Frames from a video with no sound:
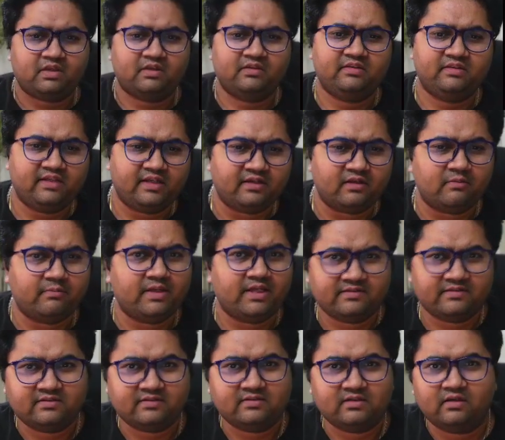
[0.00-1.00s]

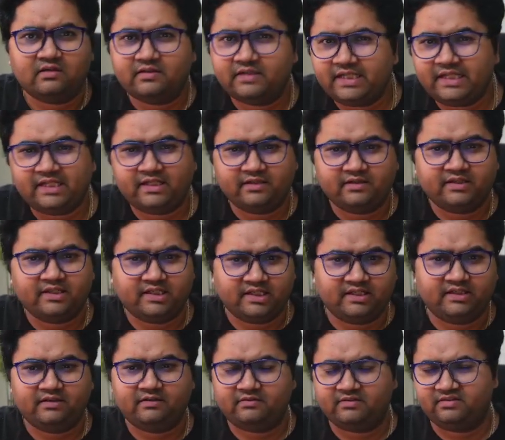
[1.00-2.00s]
Databases are really
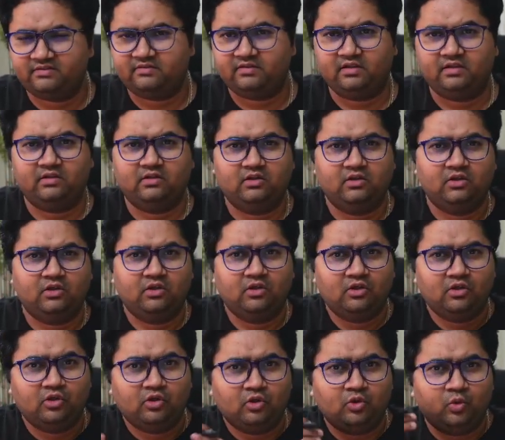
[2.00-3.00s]
interesting.
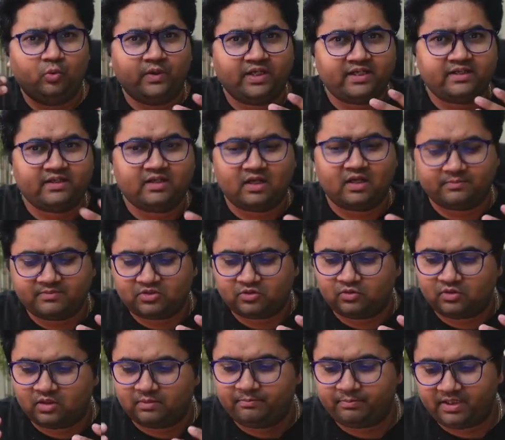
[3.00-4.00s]
When it comes to
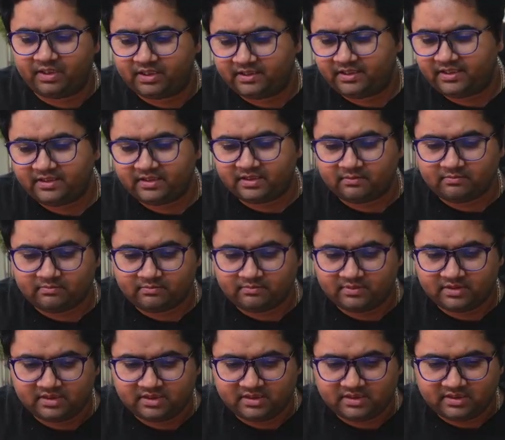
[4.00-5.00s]
comparing them,
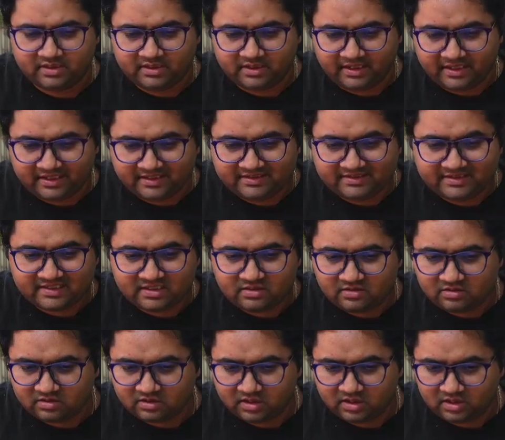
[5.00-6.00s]

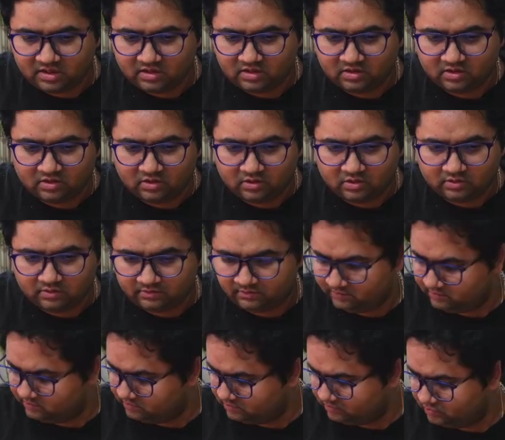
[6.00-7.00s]
essentially,
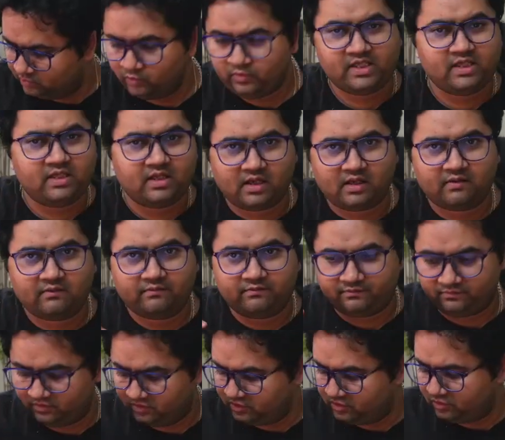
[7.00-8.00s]
we have
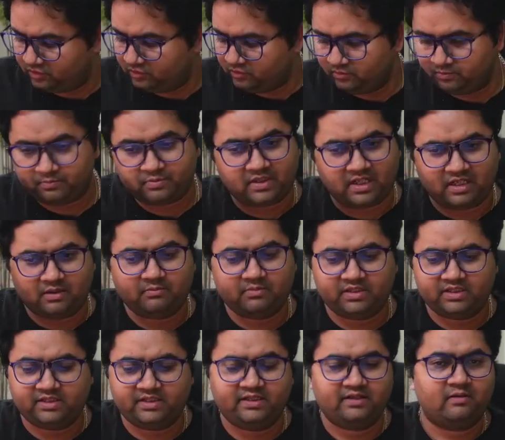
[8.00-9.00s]
two
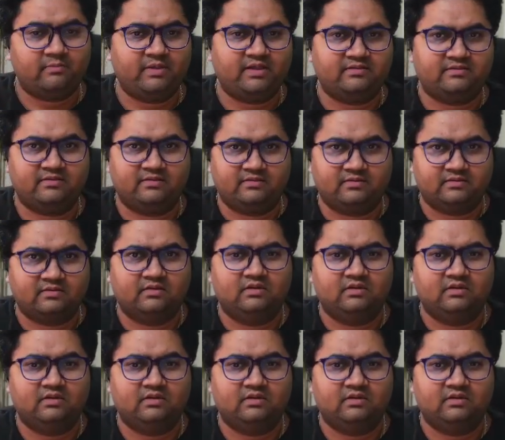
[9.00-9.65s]
primary databases,